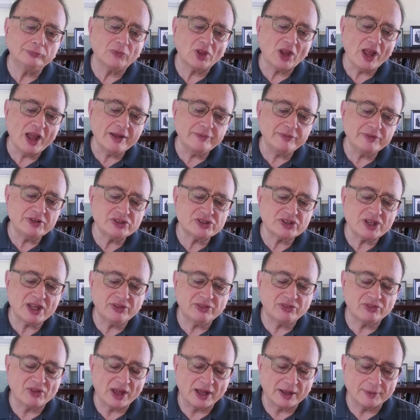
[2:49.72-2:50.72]
having said
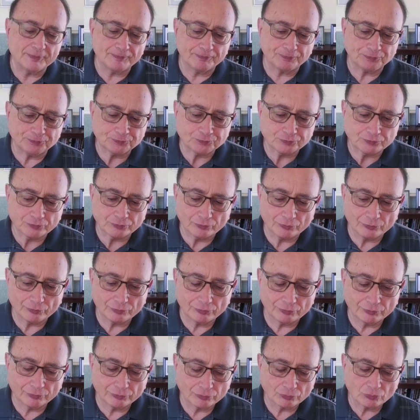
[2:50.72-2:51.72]
that,
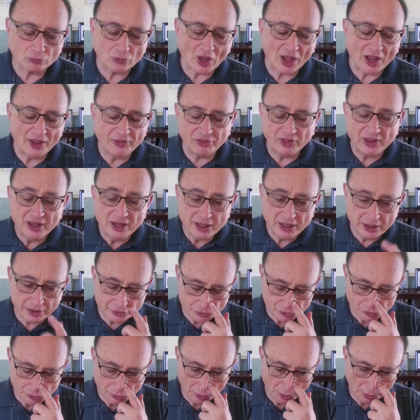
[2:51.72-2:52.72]
I think
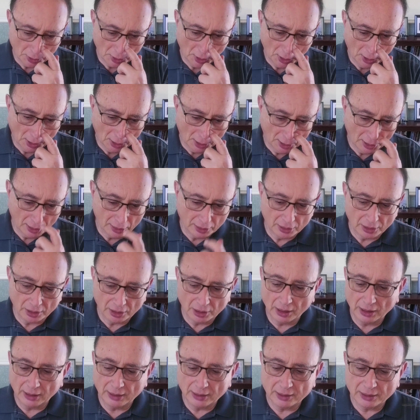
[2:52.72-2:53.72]
it's
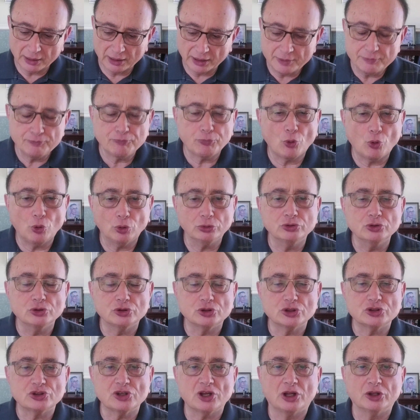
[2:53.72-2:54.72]
important to
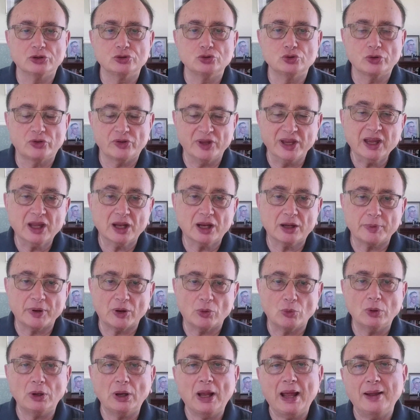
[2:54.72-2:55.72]
start thinking about,
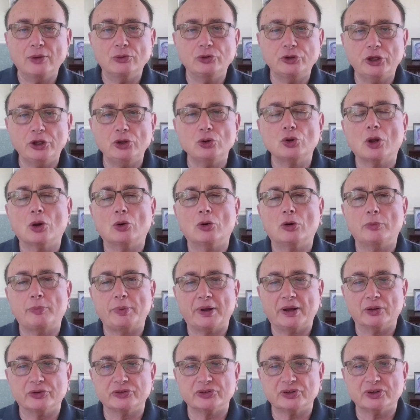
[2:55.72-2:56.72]
well, how do you go
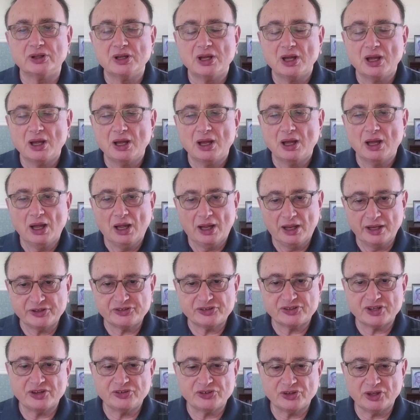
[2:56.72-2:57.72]
about
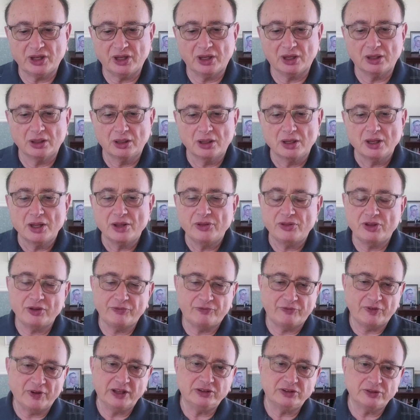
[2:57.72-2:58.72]
assessing the
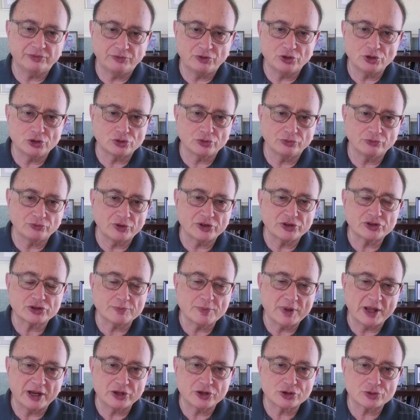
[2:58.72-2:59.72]
effectiveness of risk
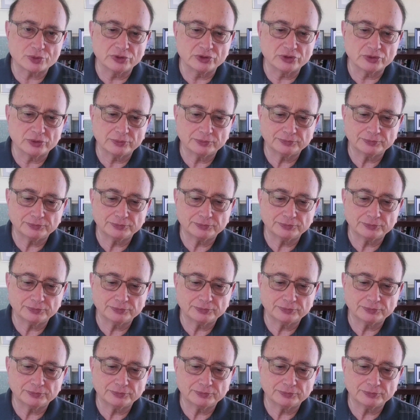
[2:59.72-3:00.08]
management?